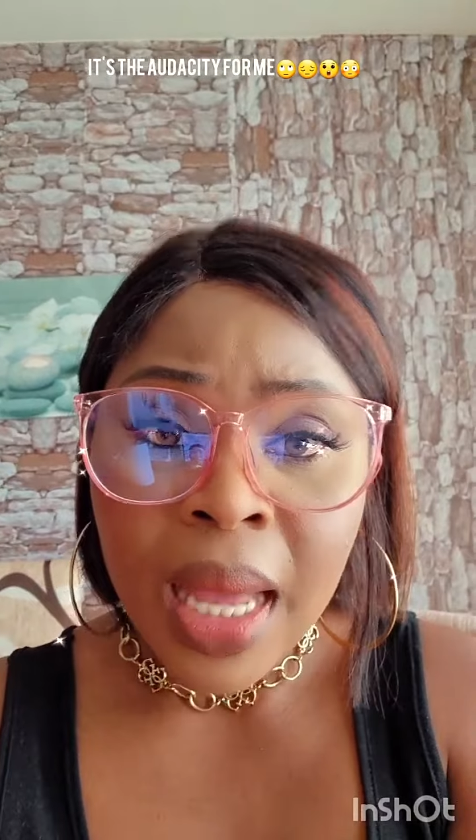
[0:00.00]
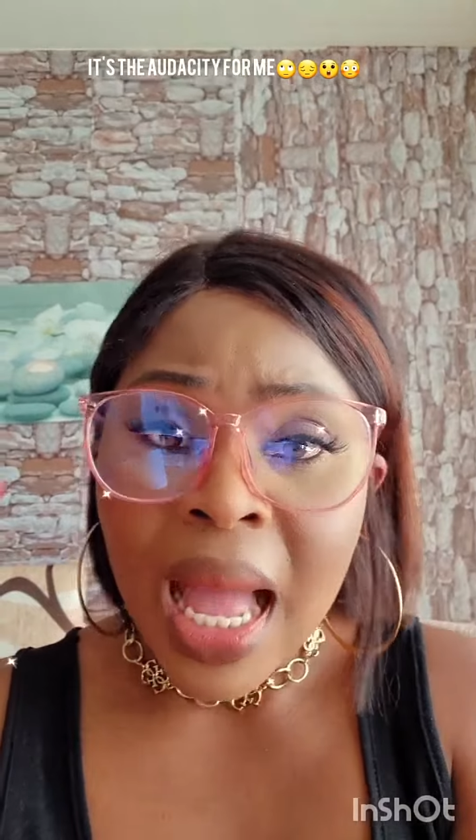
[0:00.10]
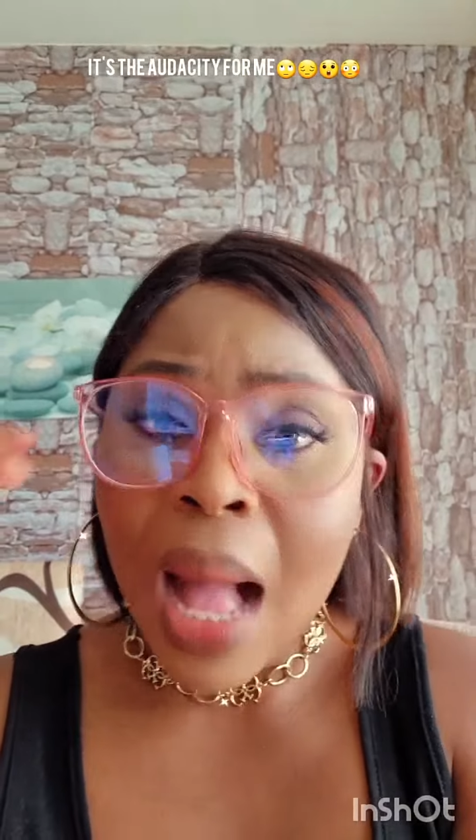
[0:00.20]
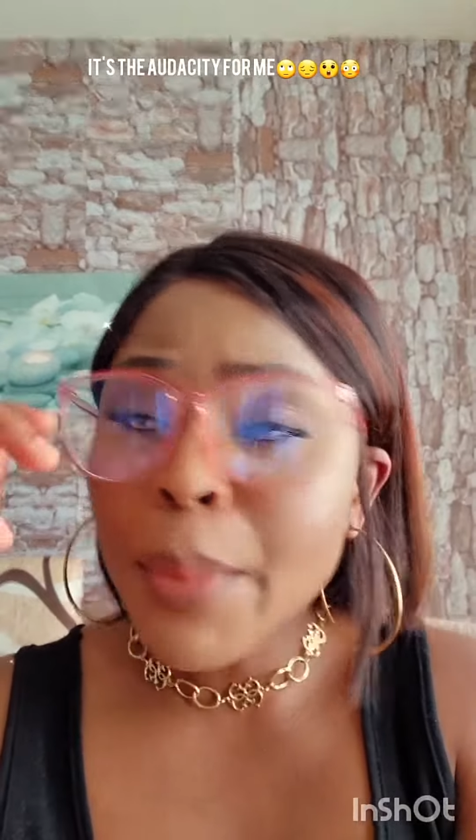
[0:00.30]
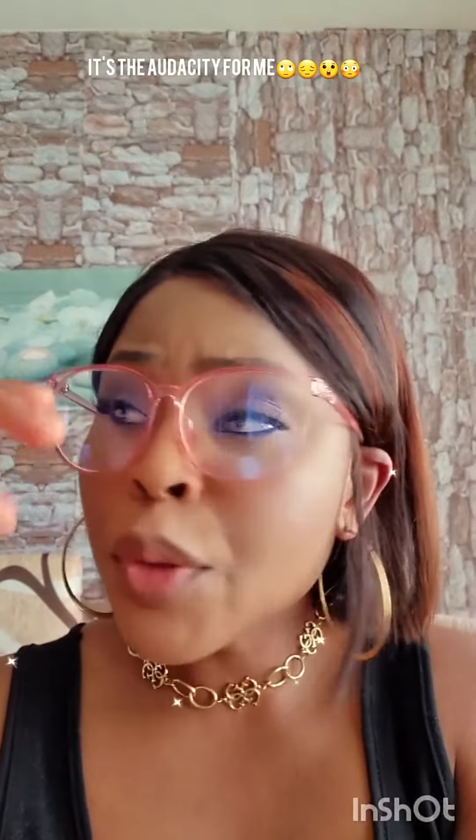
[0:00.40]

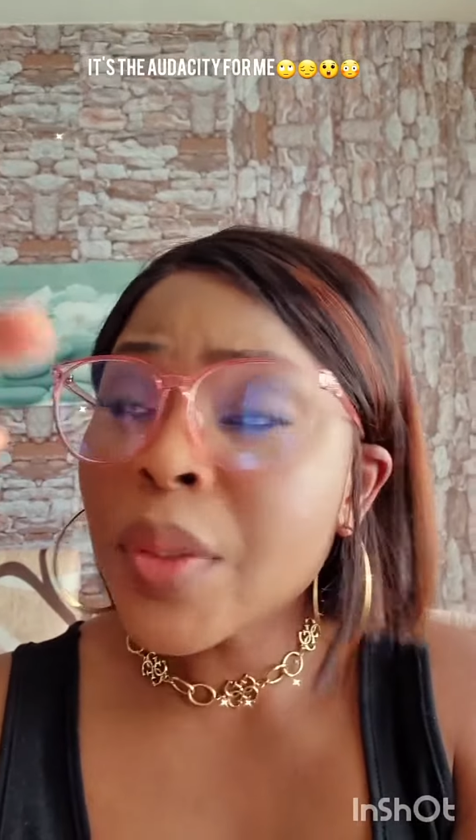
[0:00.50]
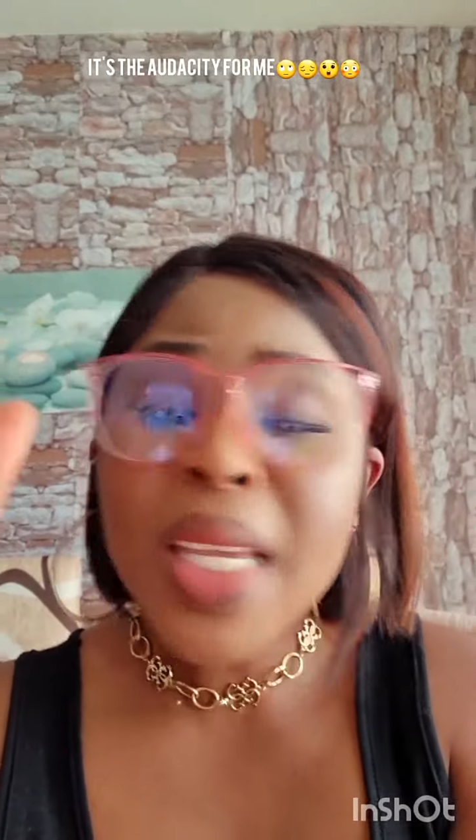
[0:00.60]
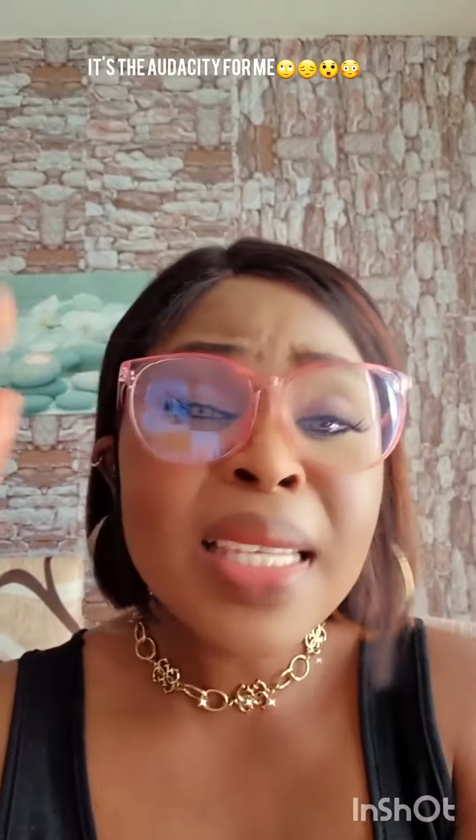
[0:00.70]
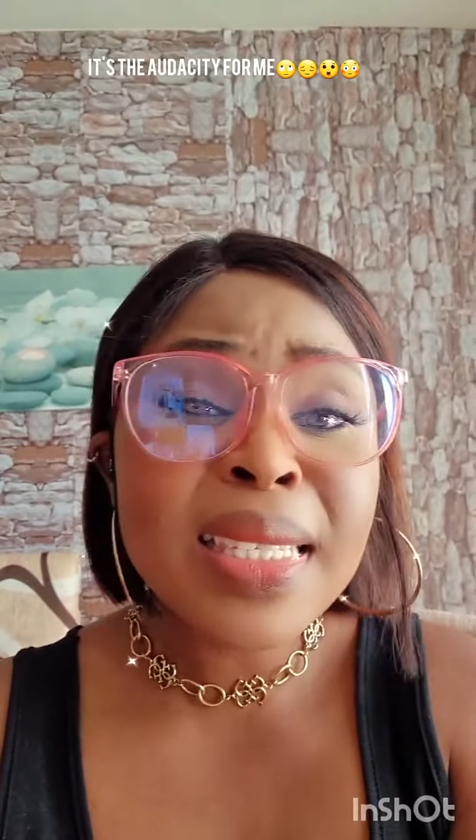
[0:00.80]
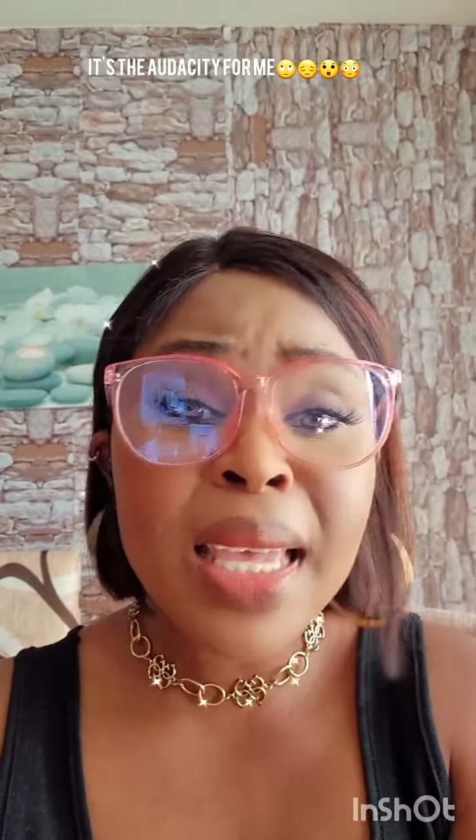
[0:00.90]
Abi, you
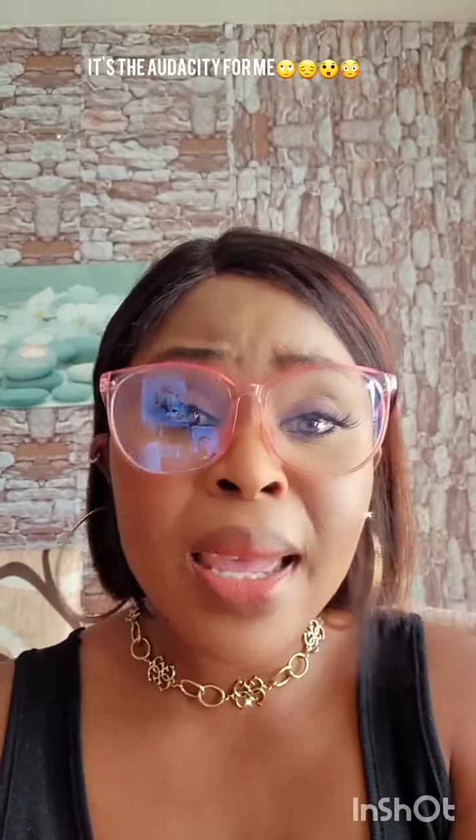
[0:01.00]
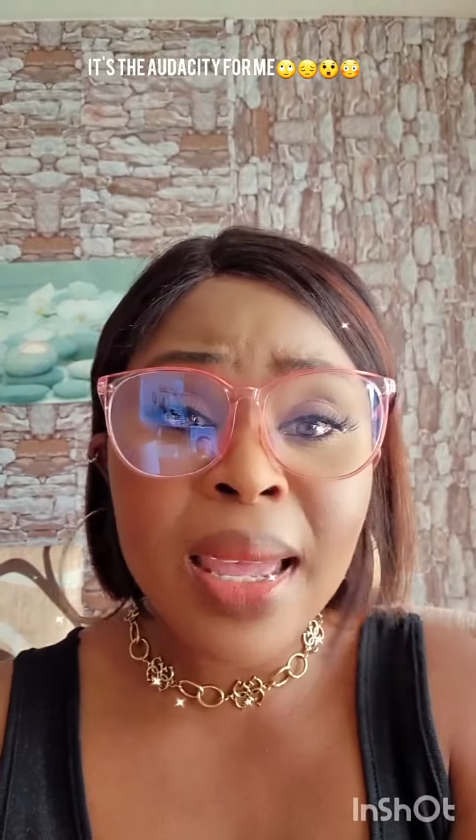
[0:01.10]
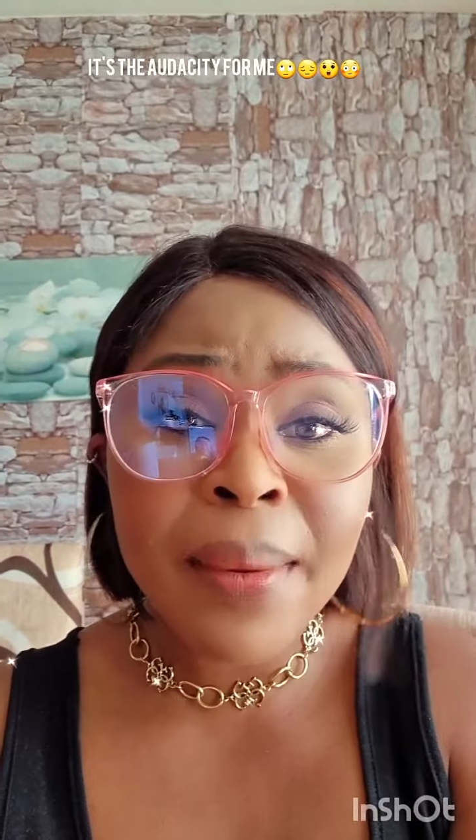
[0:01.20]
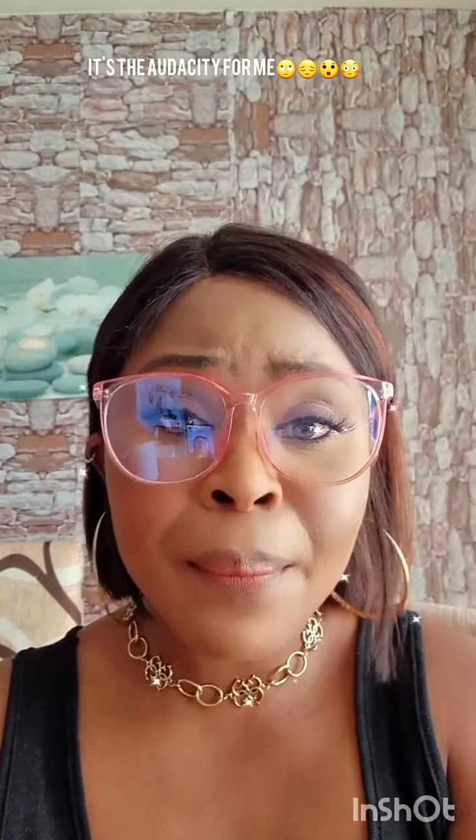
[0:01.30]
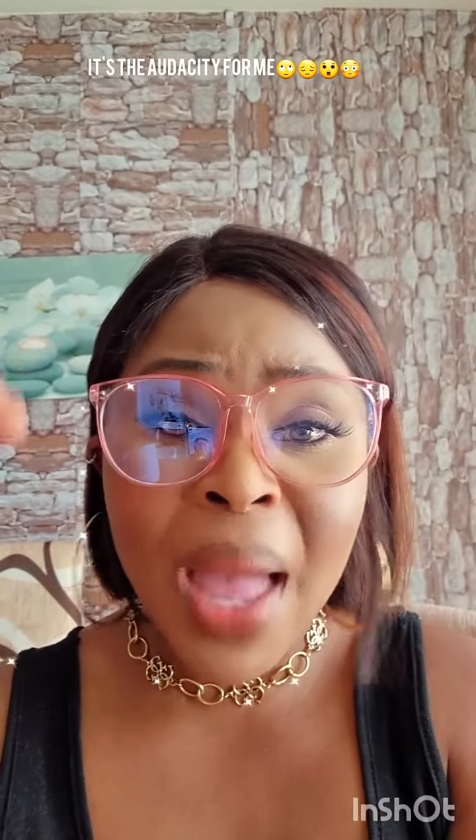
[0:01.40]
think,
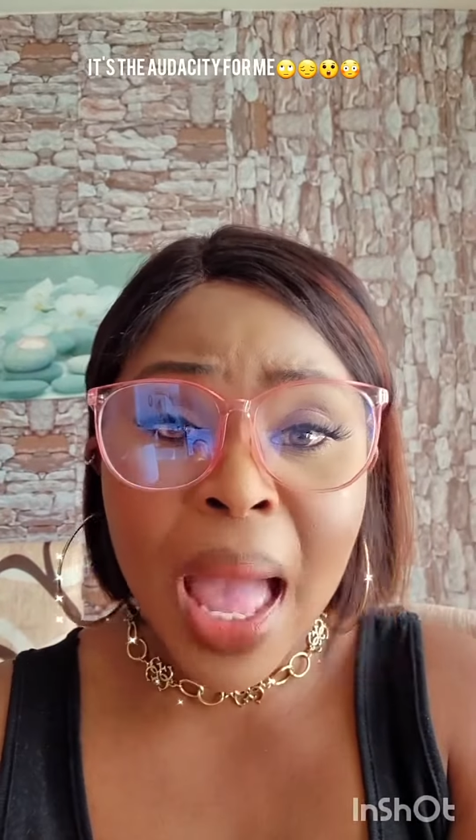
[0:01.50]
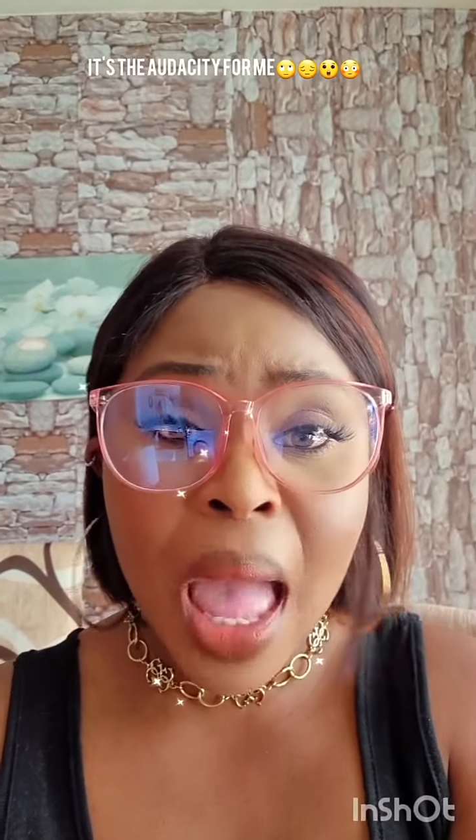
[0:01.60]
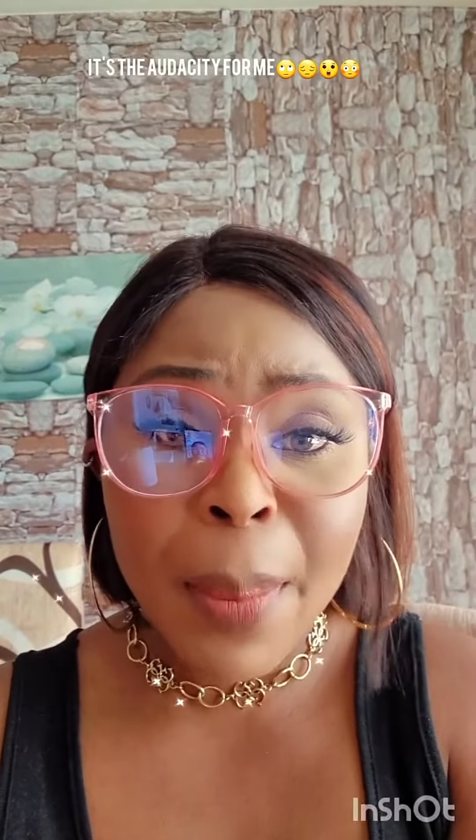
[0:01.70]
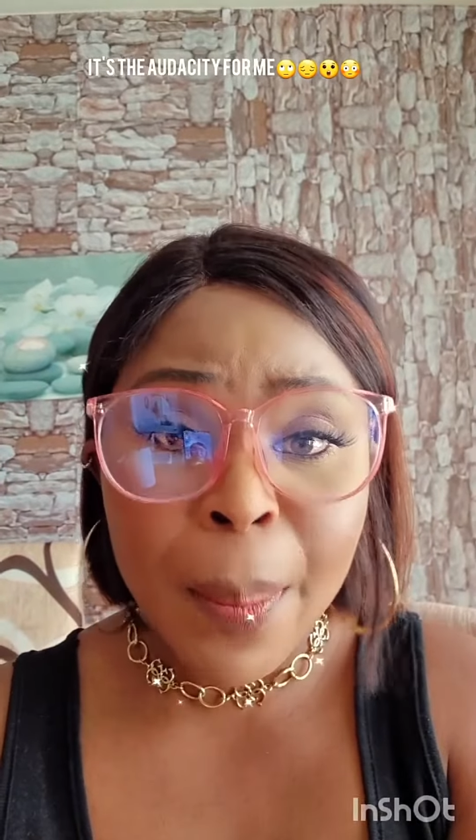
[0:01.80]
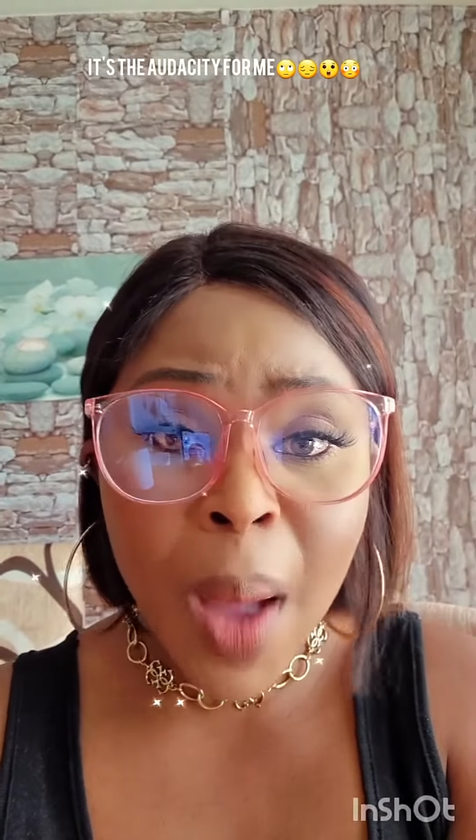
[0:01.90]
say,
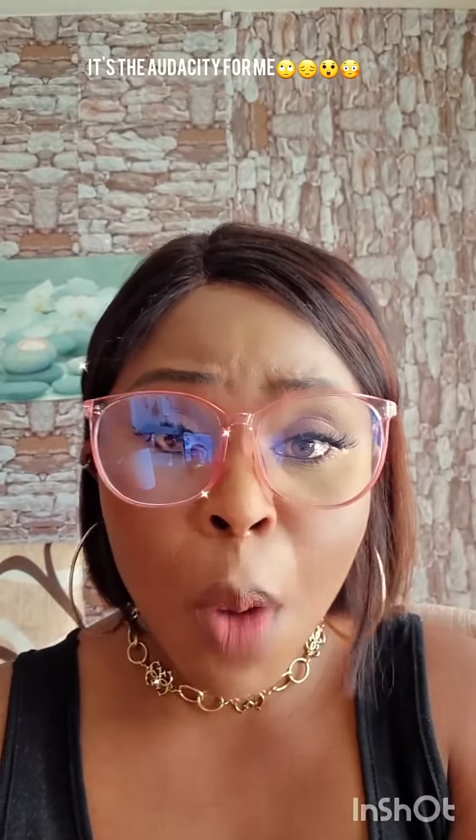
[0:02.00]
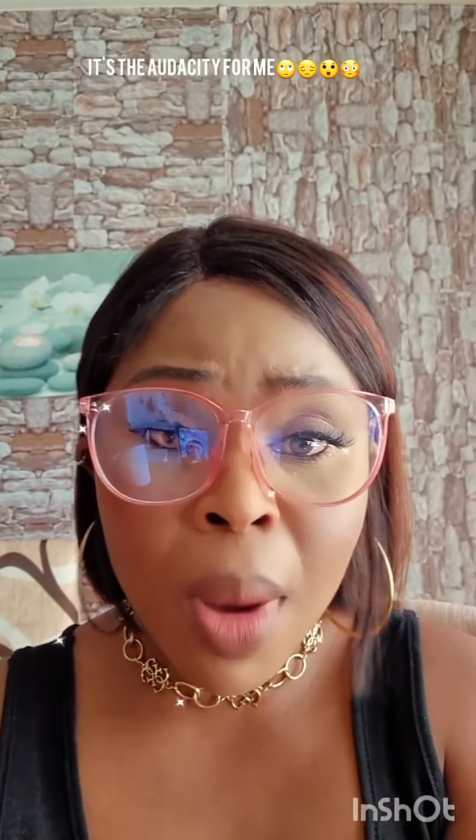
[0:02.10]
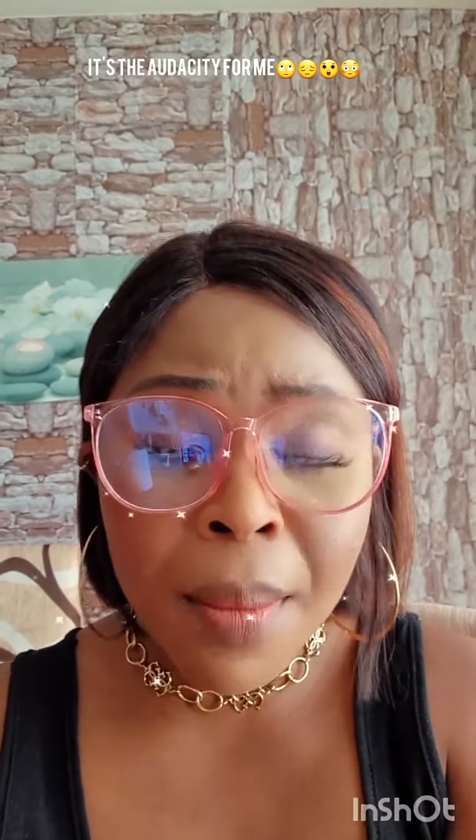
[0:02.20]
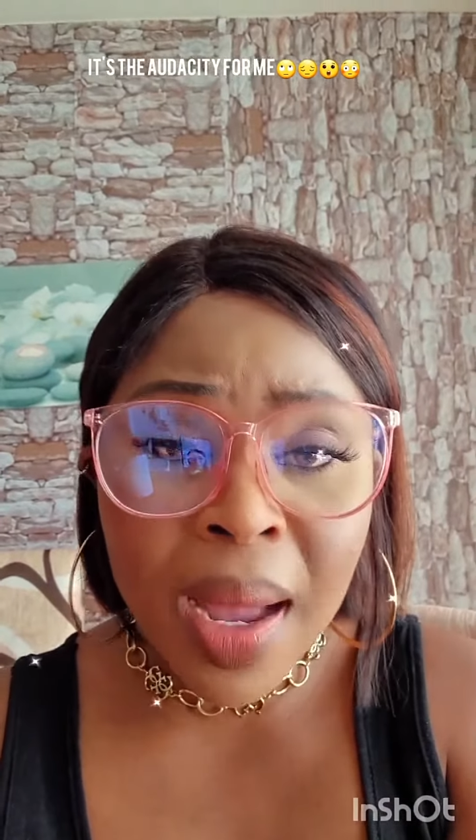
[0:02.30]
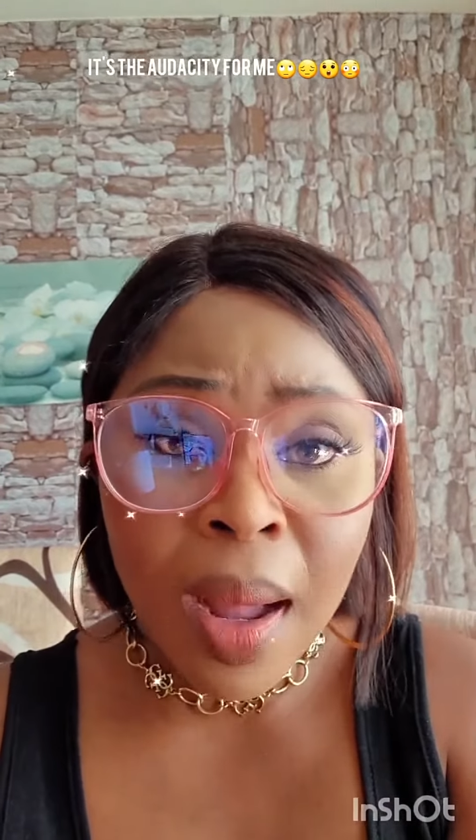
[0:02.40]
my papa or
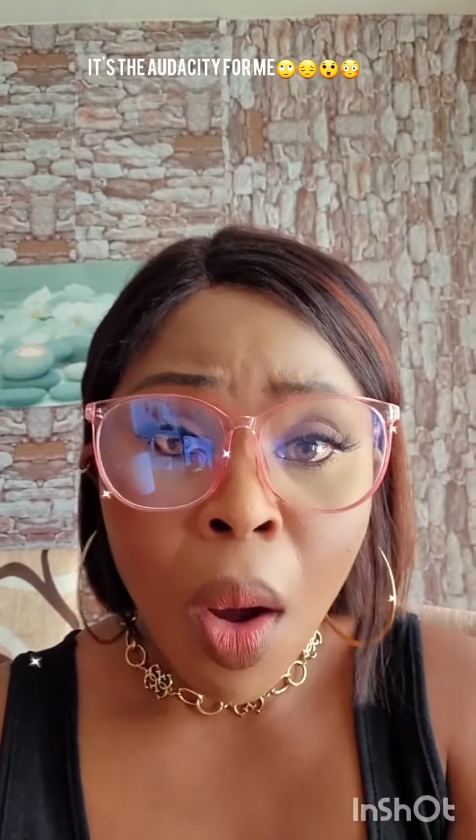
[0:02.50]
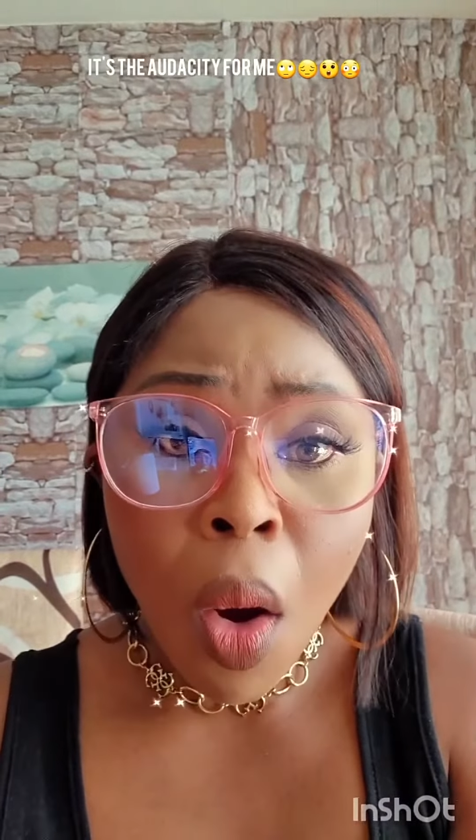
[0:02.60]
mama,